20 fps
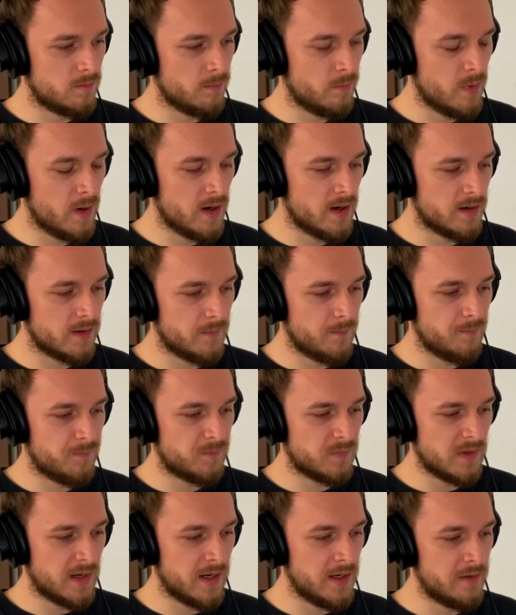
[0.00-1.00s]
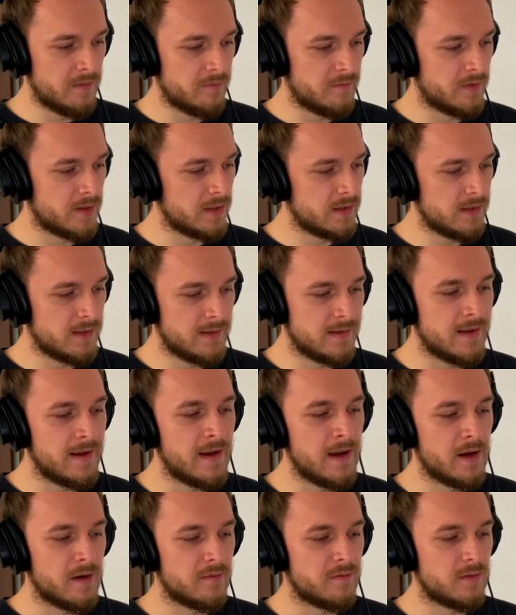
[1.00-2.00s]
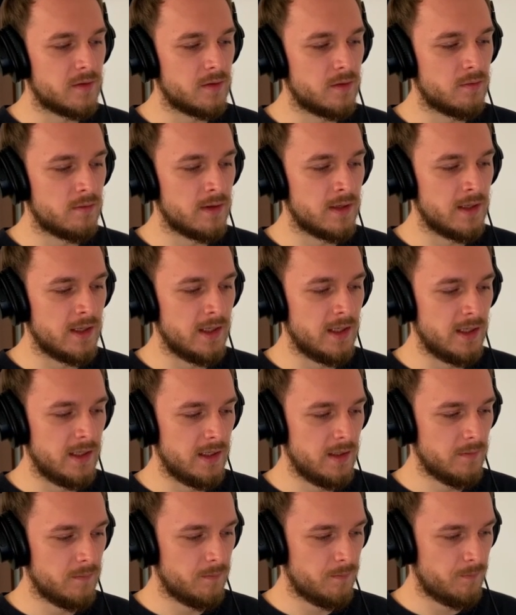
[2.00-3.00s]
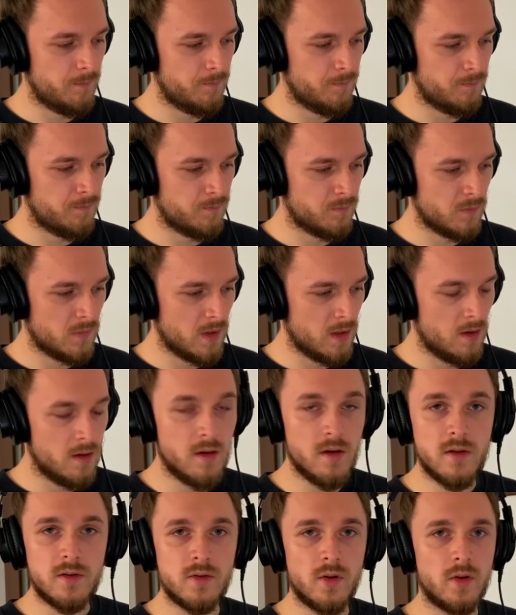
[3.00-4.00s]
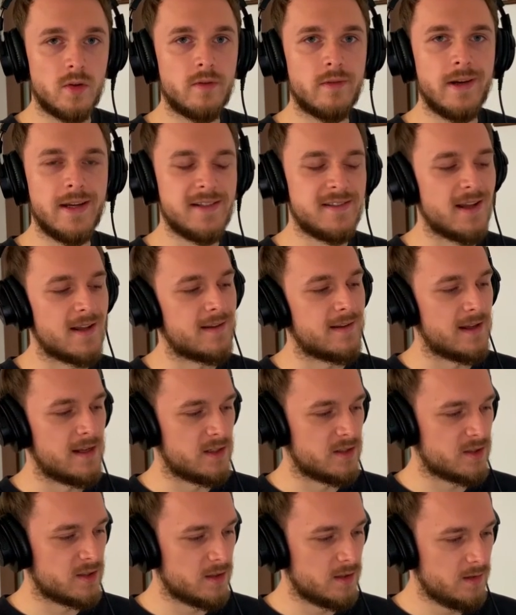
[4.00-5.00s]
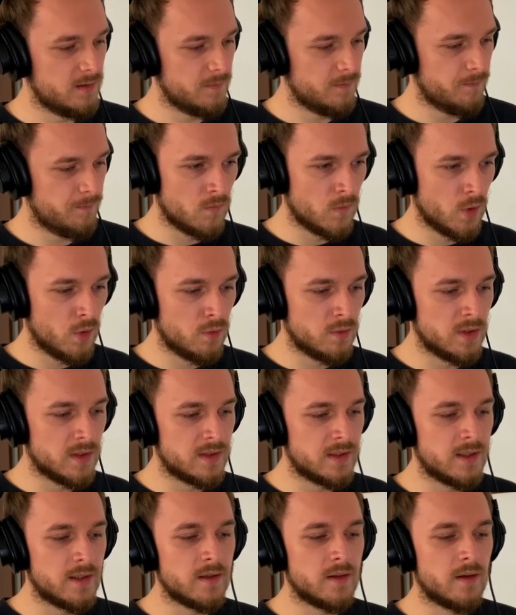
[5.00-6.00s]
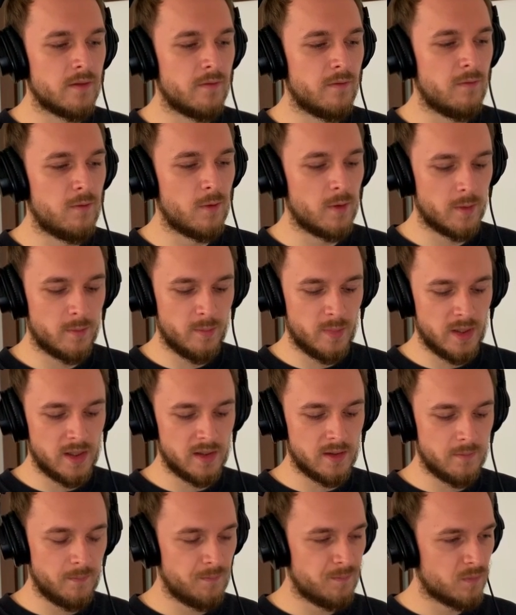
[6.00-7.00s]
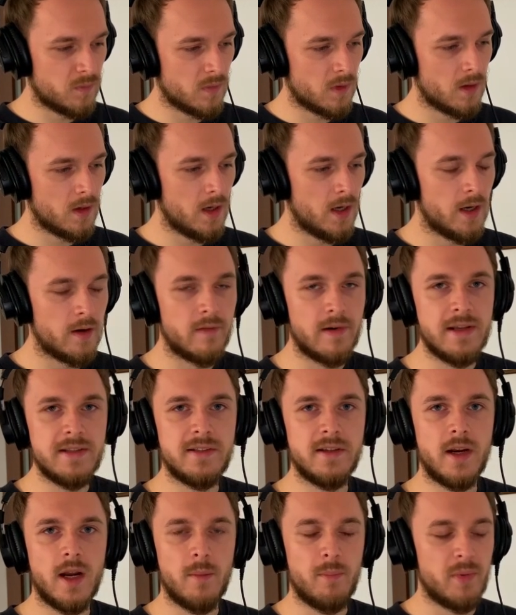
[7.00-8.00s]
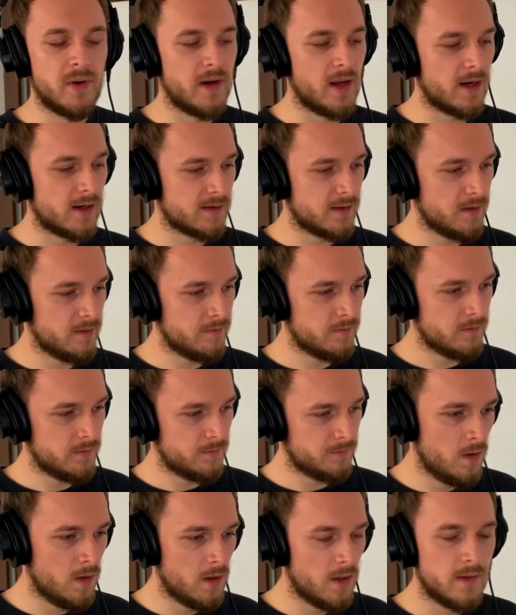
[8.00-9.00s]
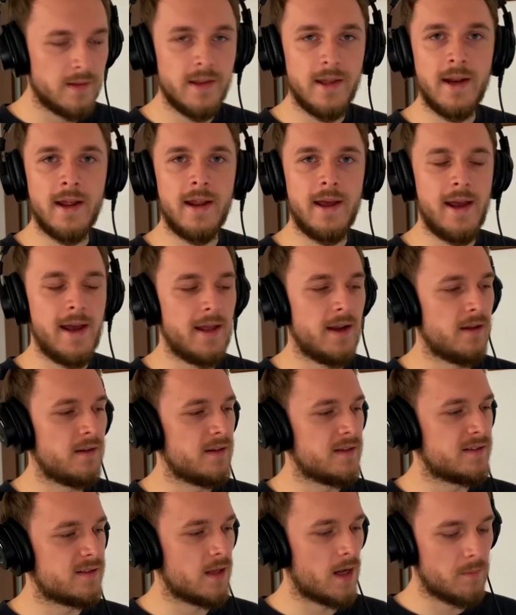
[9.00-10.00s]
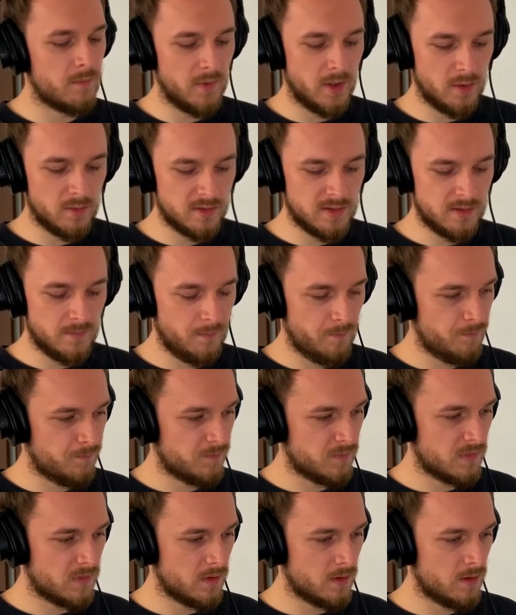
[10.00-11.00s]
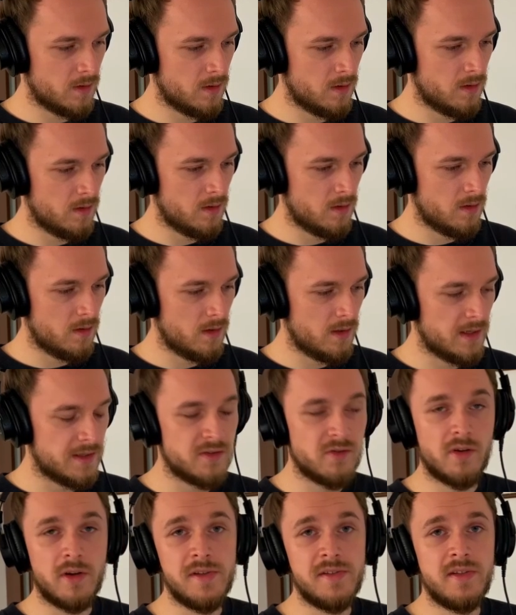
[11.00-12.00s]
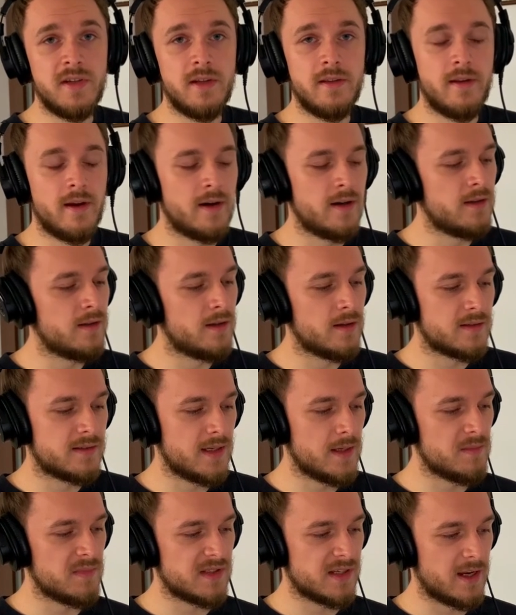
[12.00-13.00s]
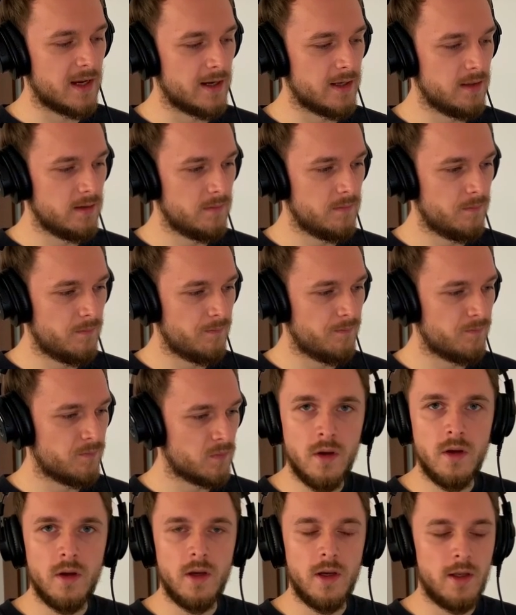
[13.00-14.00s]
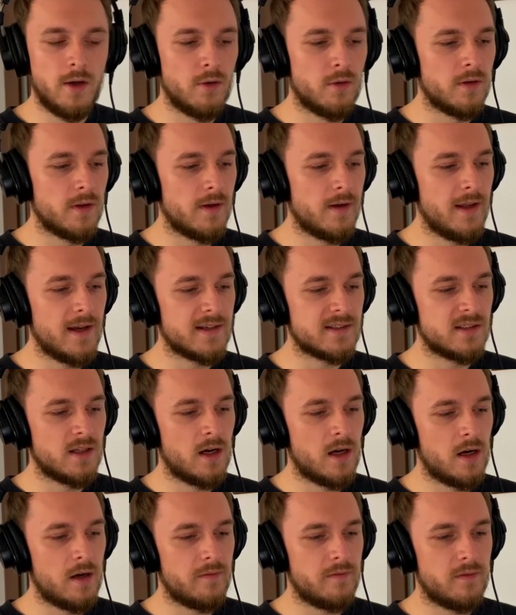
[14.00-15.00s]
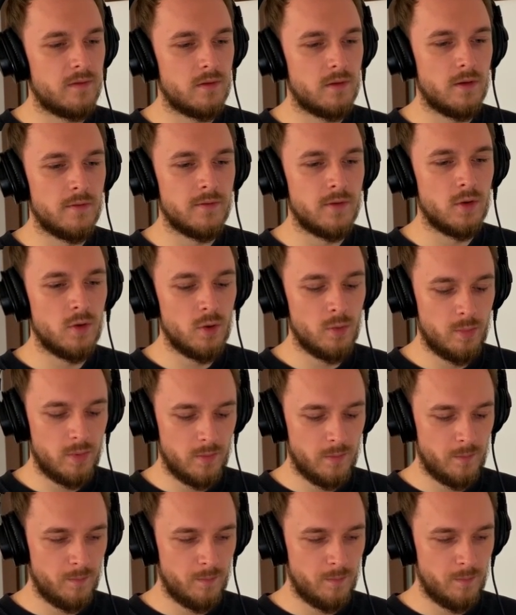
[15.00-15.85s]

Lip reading: bar, I inverted the F to an E, so it creates that tension. On the third and fourth bar, I raised it up an octave, and then I added these top notes. As you can see, they're in the same scale. And on the next half of the loop,